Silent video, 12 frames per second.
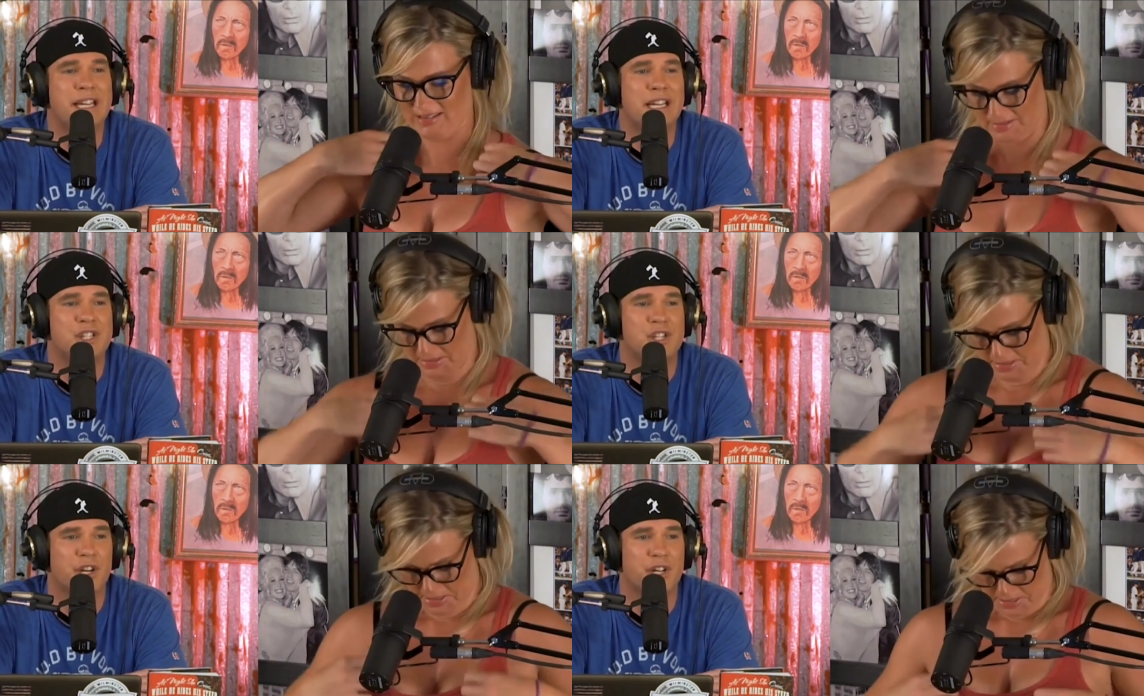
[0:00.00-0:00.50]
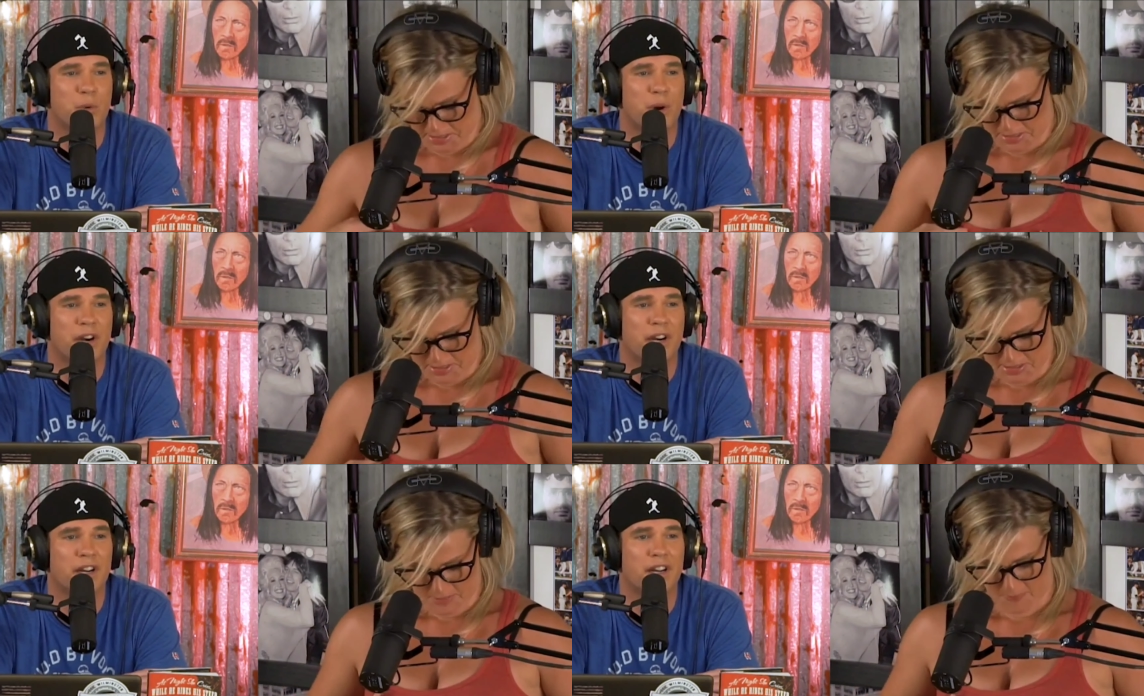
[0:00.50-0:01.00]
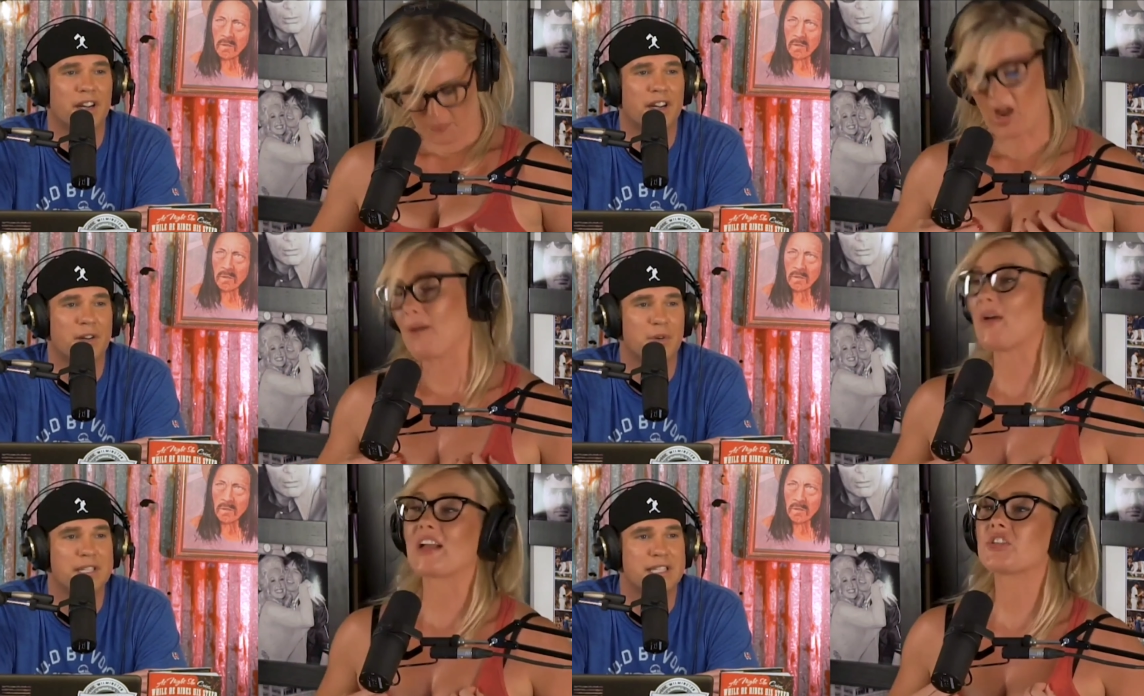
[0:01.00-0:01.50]
Speaker 1: what t-shirt are you wearing?
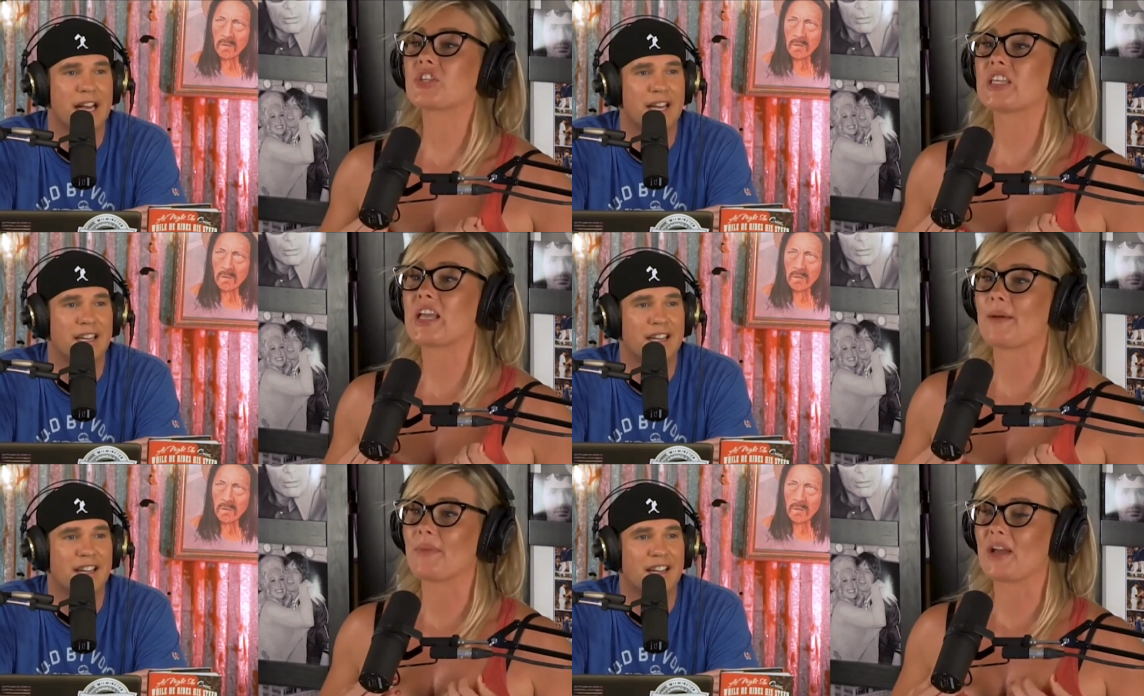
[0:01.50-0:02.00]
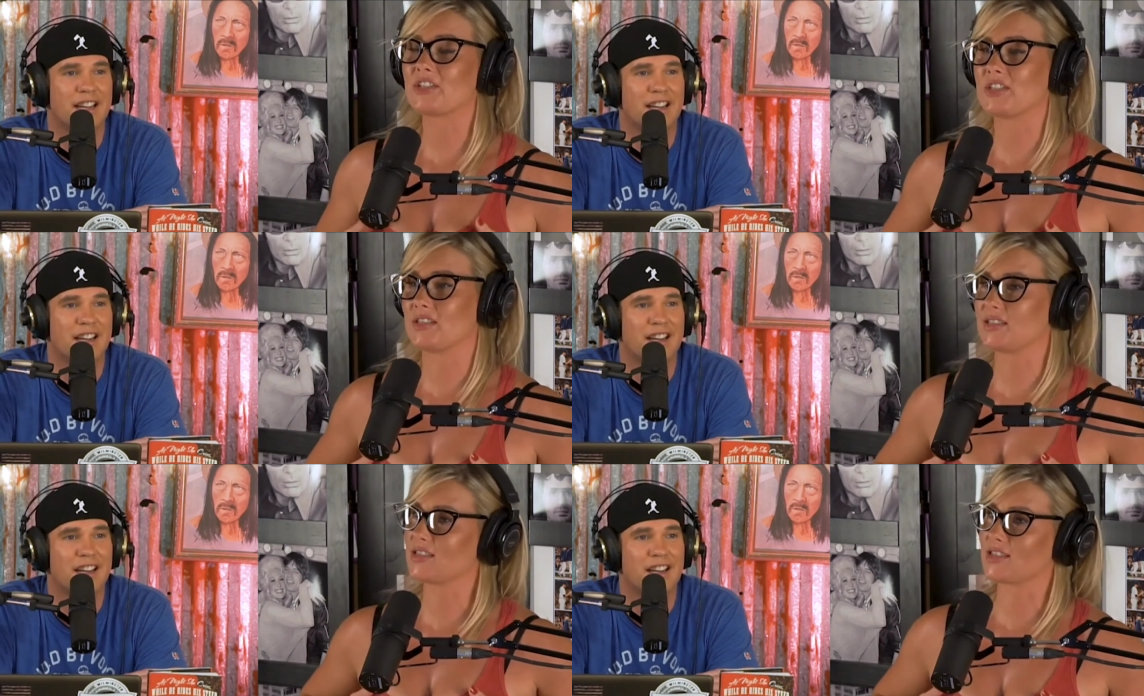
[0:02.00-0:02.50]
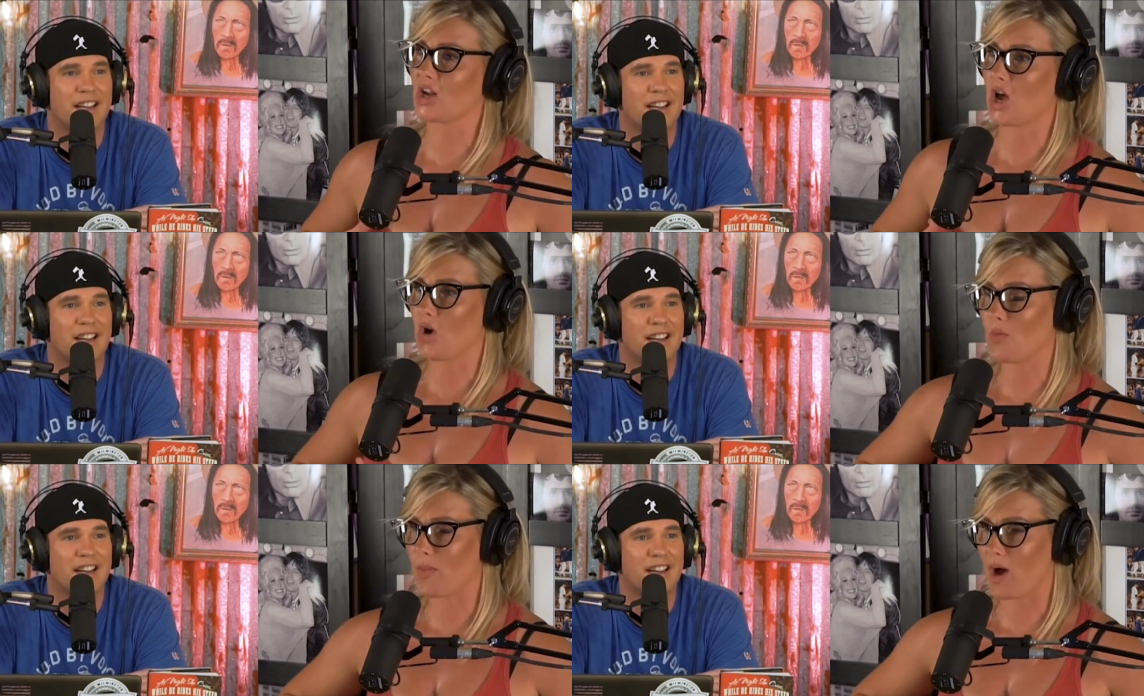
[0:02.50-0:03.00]
Speaker 2: I'm Who actually. I'm actually. This is
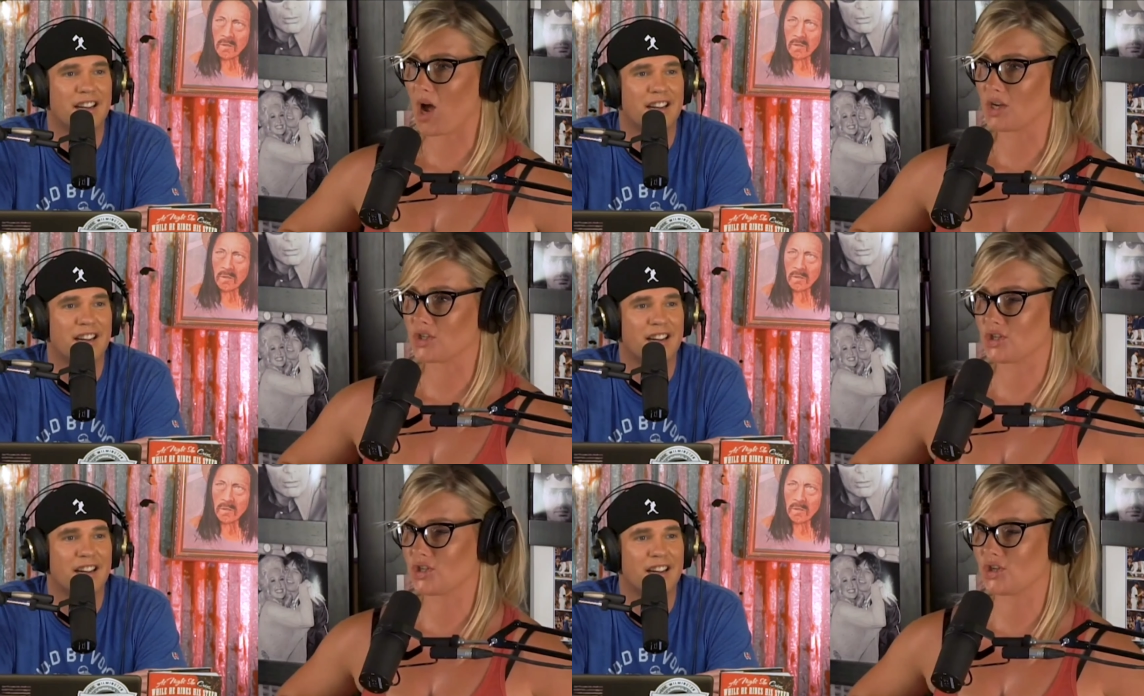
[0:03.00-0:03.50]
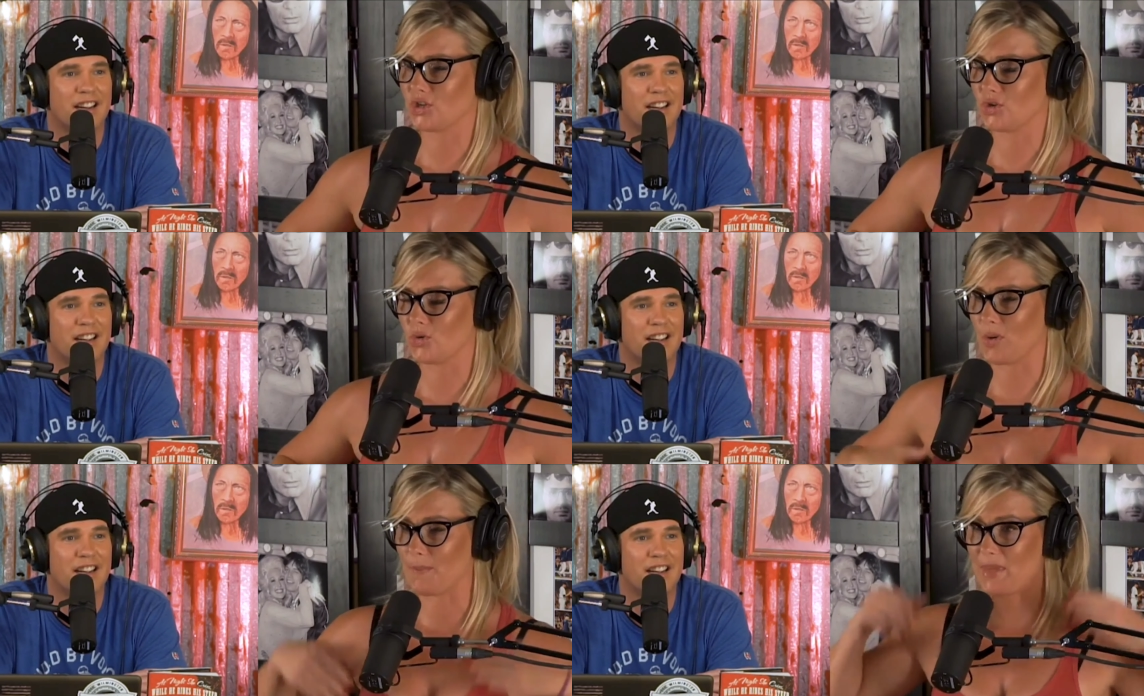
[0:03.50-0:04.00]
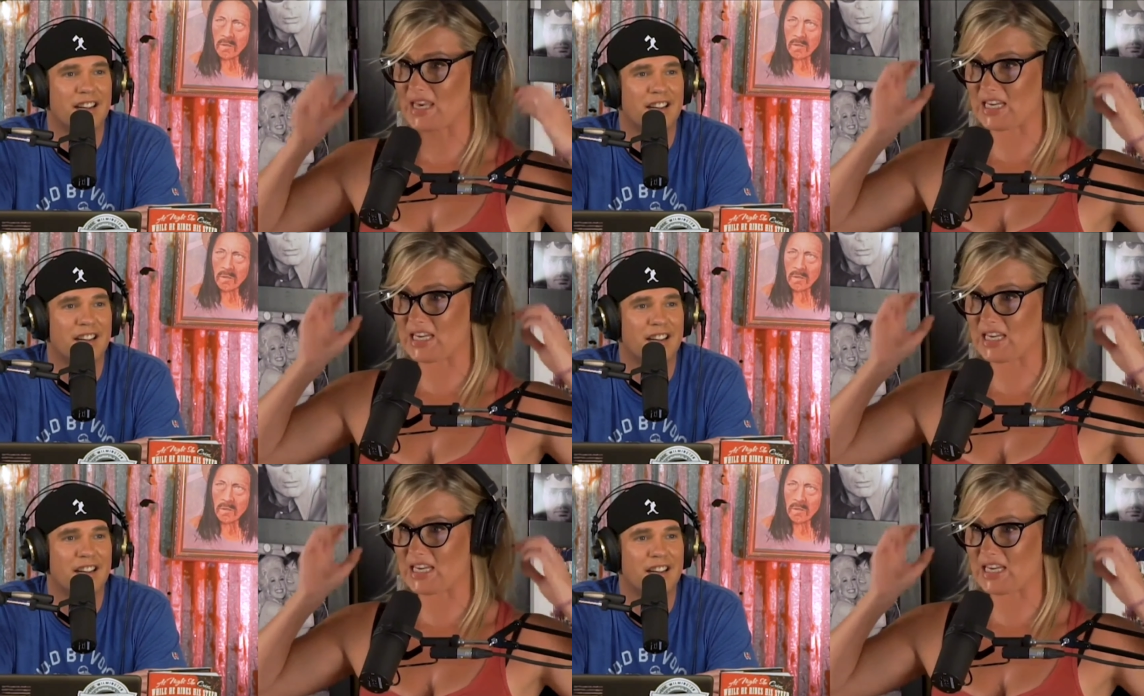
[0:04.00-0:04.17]
an homage to